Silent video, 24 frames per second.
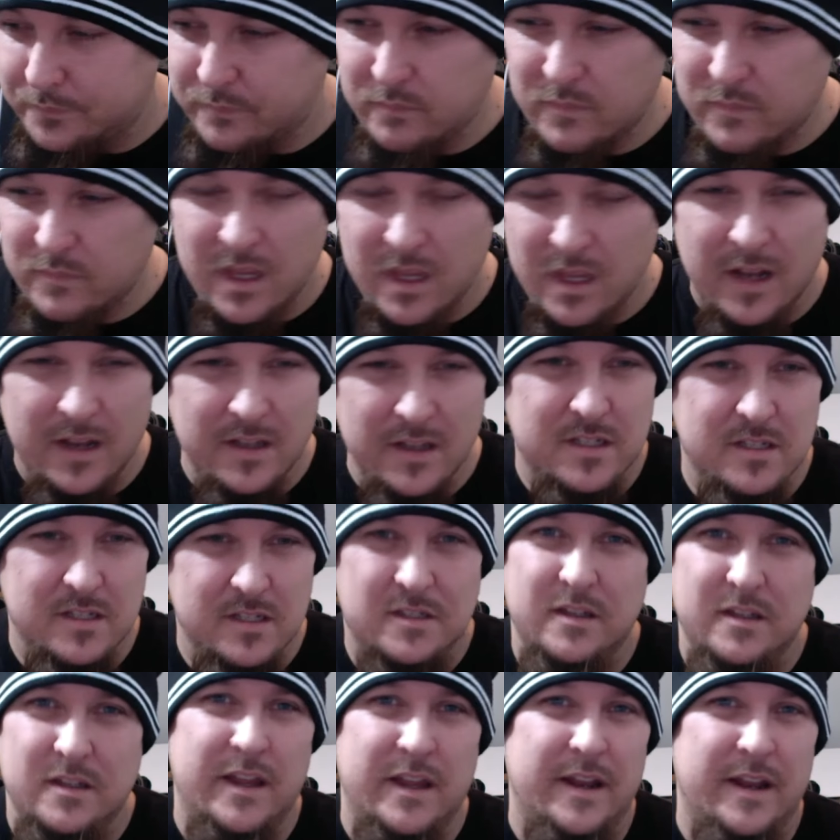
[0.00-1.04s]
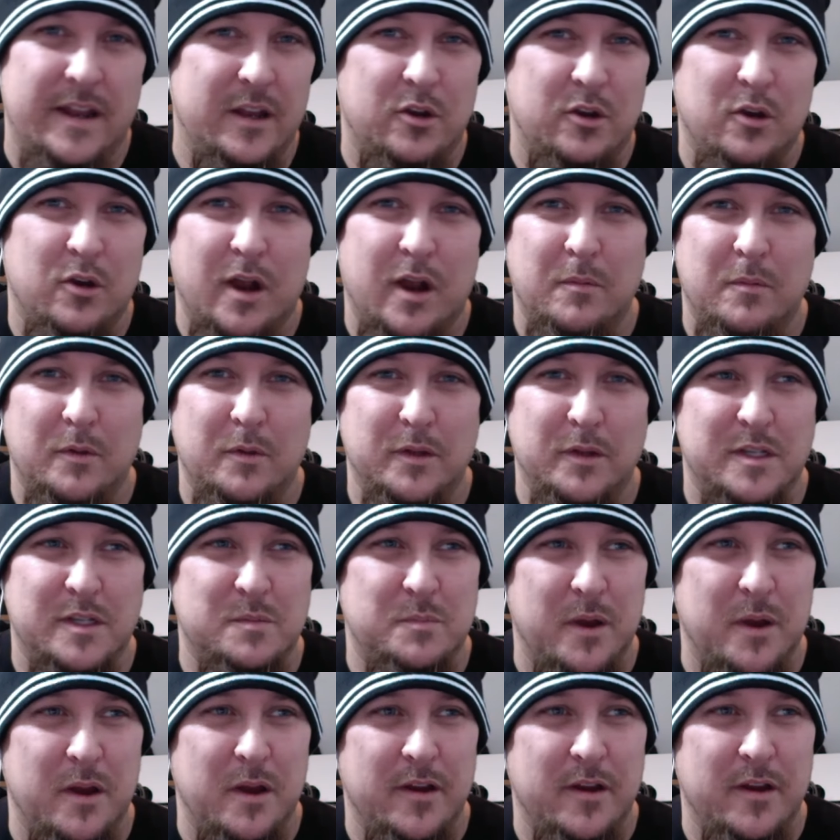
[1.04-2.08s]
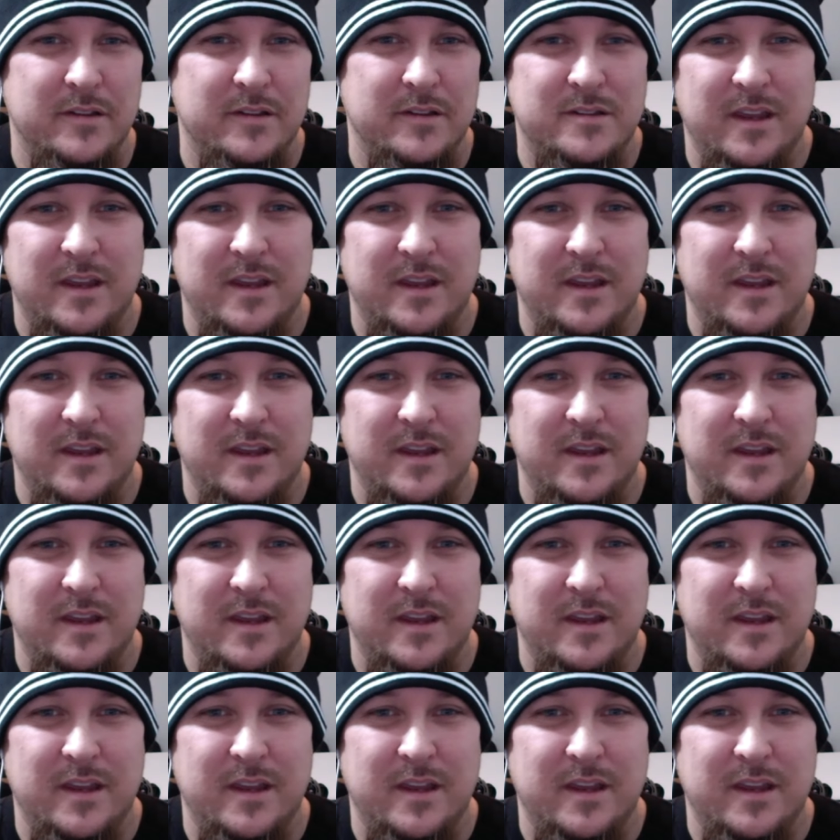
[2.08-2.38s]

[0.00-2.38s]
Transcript: it's just an incredible experience.